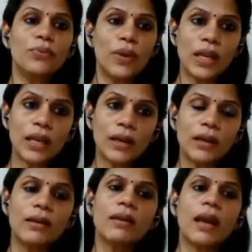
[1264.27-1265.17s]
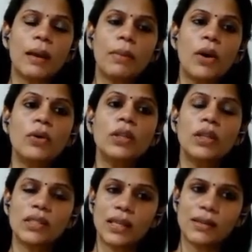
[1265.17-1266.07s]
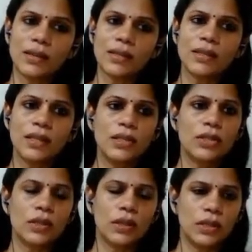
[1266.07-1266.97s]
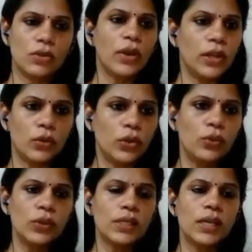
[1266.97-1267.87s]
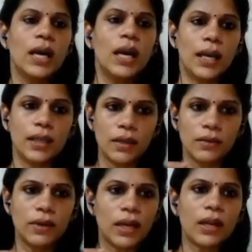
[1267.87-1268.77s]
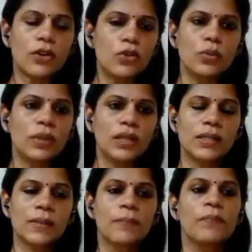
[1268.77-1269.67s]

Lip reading: very clear about the sentences he's going to use in the 1 or 2 minutes.